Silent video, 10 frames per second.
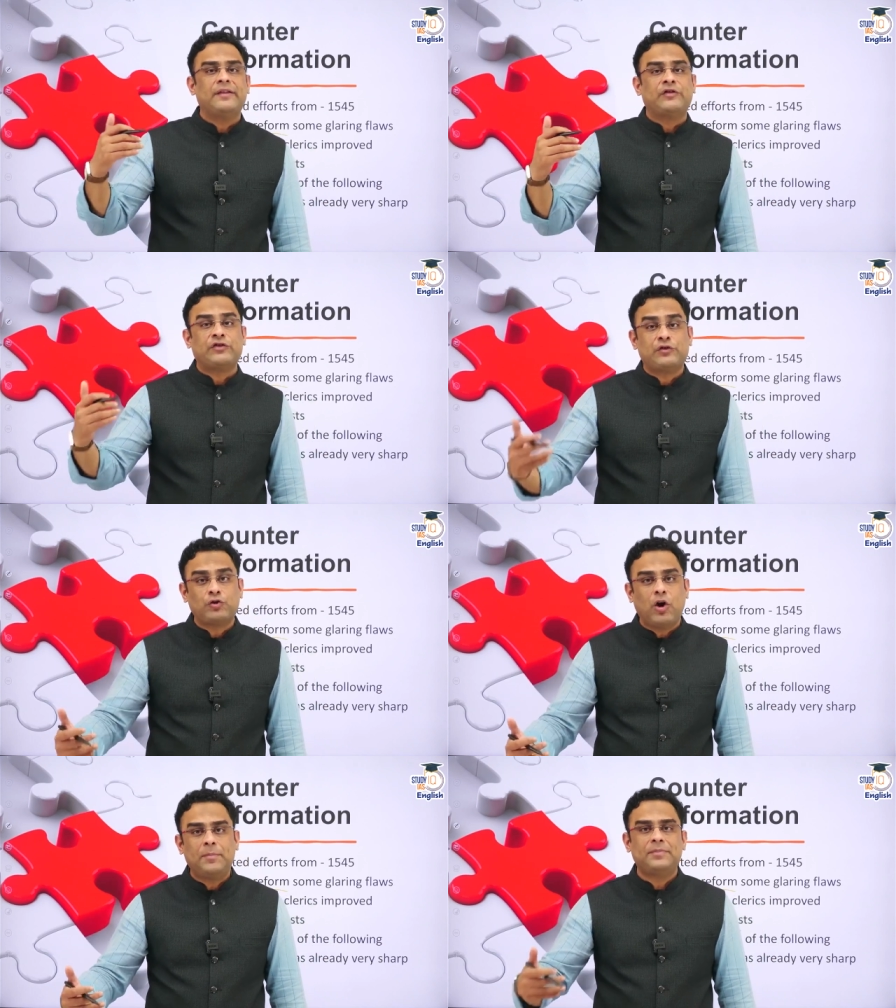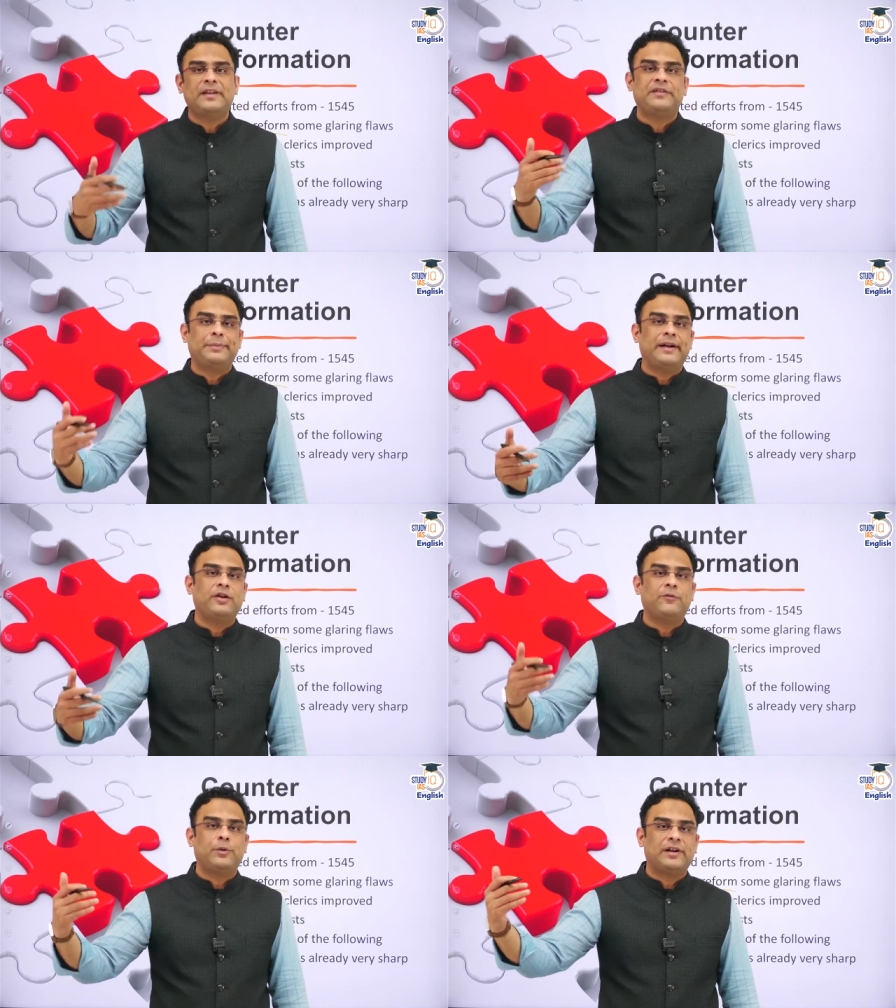stop the
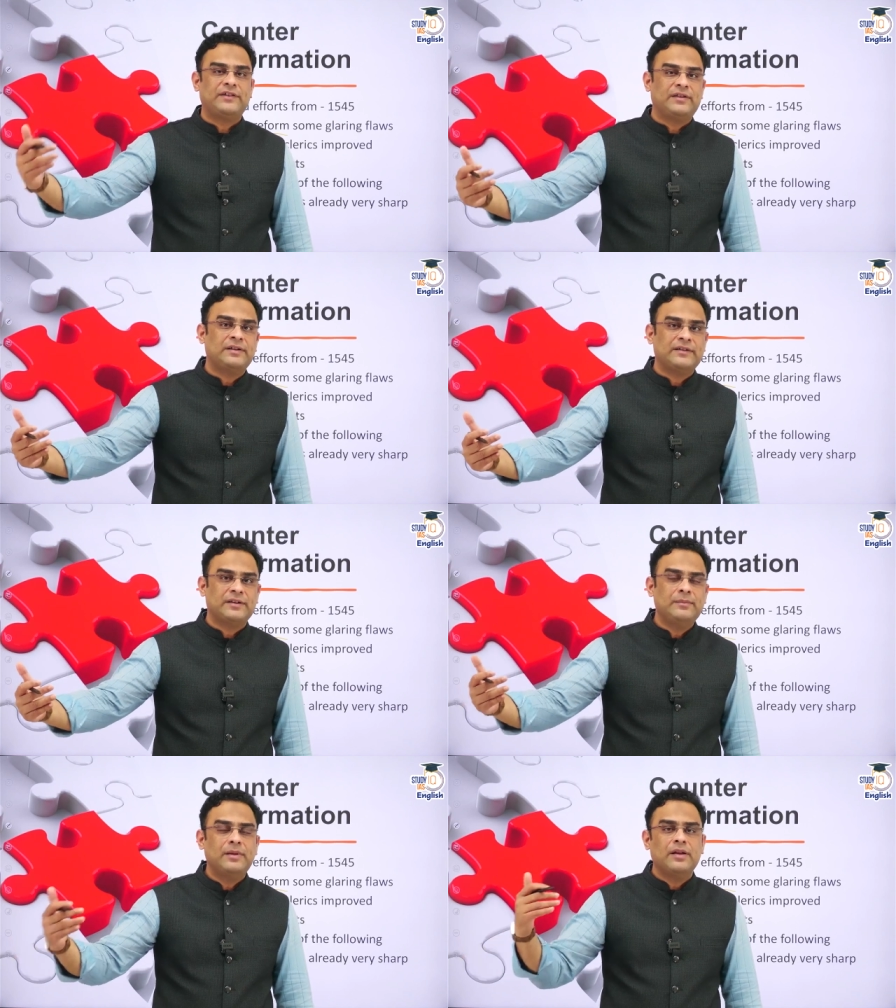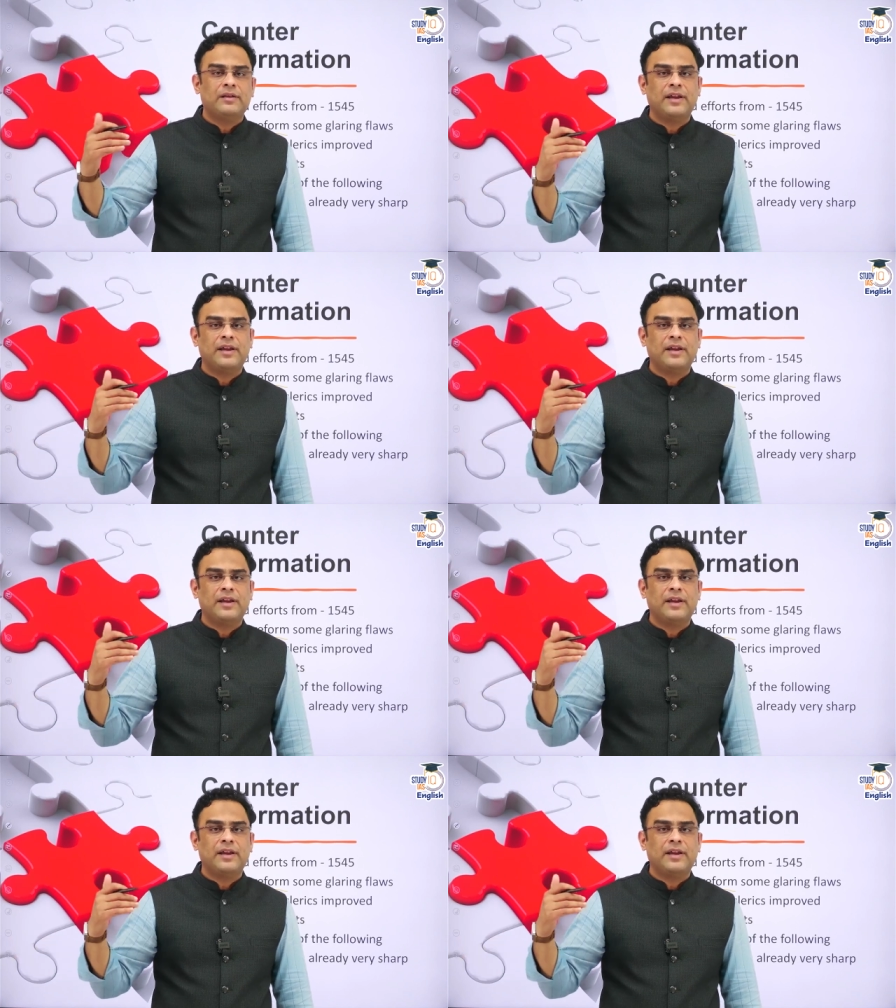spread of Protestantism.